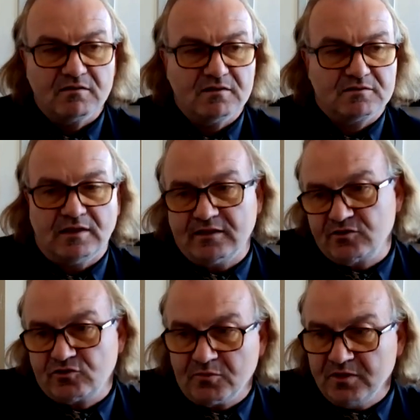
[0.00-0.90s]
It's like you
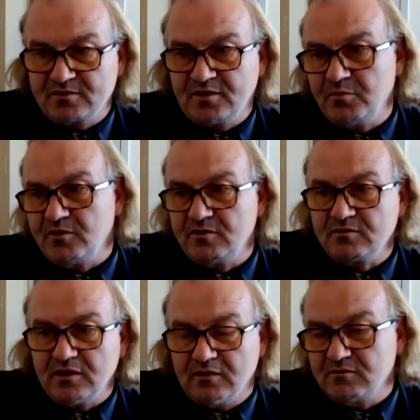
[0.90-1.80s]
stop the
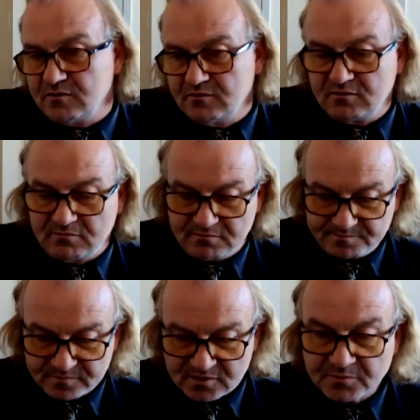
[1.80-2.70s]
stimulant and
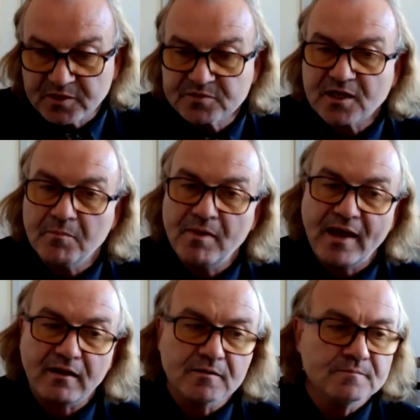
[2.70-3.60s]
symptoms come
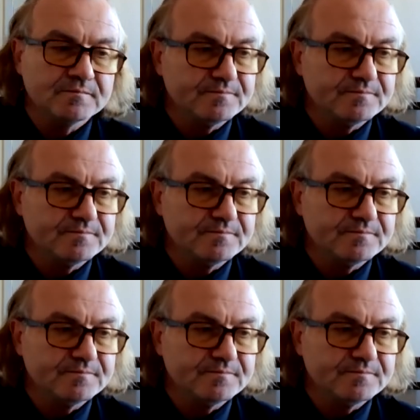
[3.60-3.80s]
back.